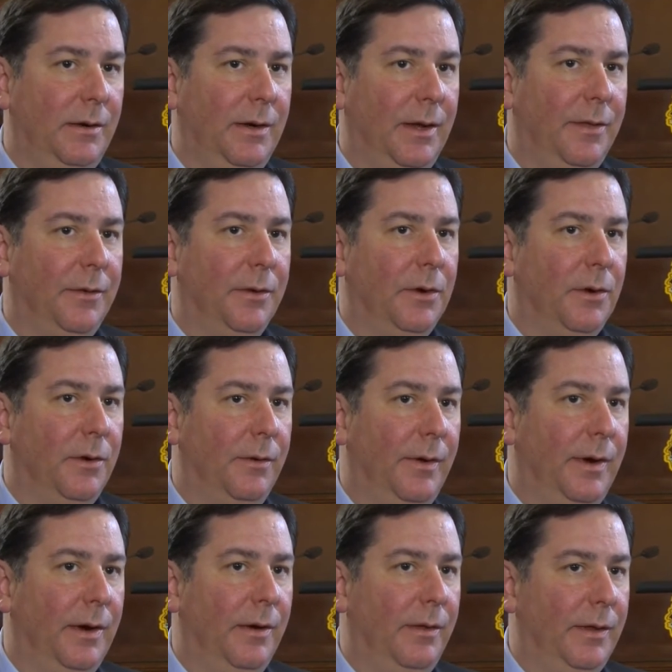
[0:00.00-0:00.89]
another
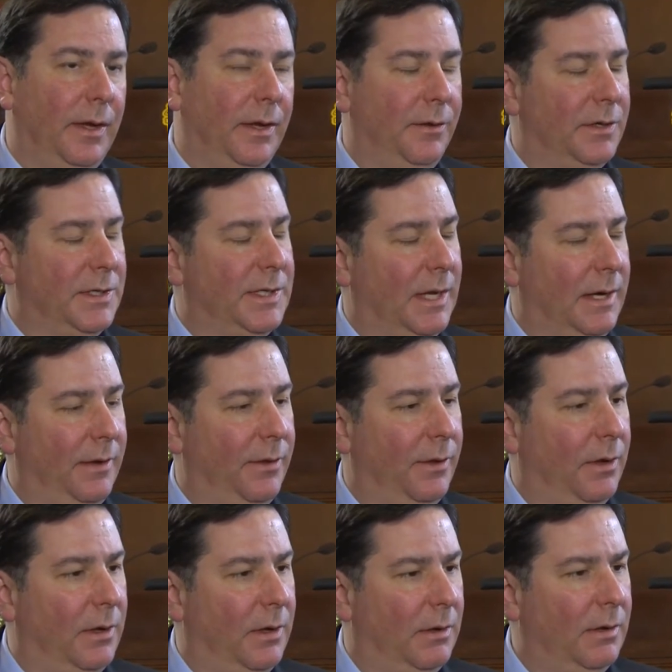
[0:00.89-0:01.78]
career on the other side of
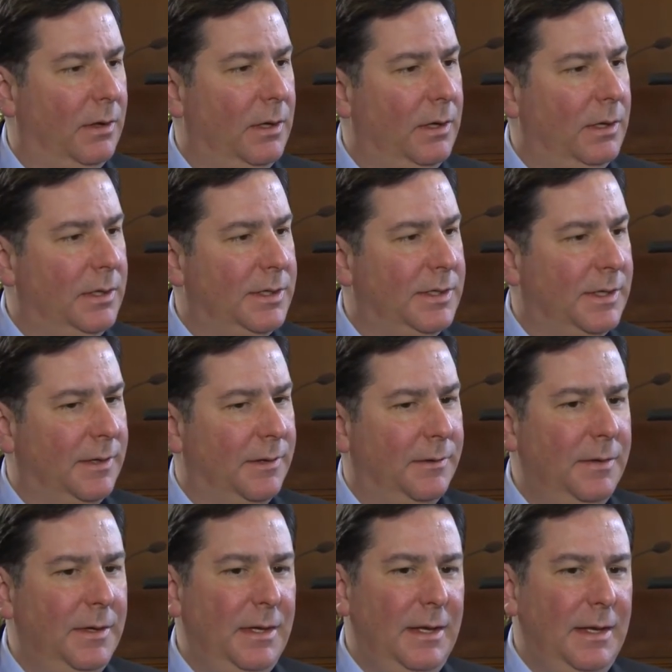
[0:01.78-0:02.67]
the hall.
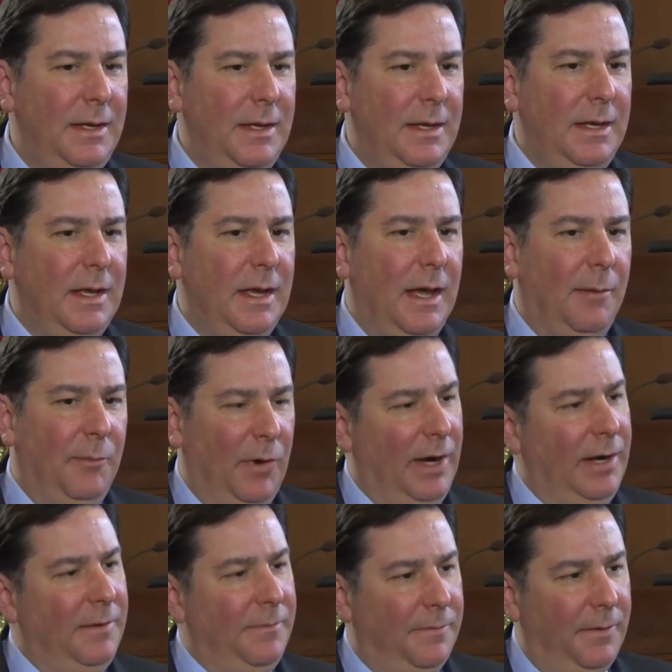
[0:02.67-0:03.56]
So I'm
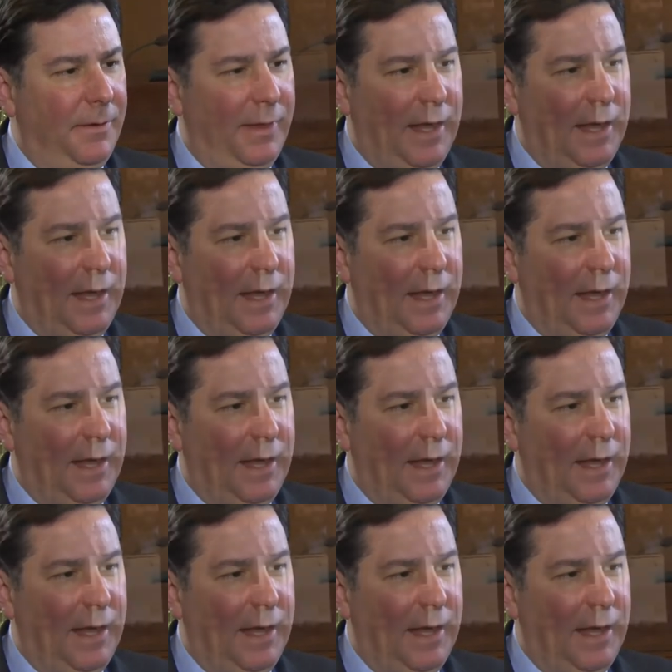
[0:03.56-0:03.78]
ready for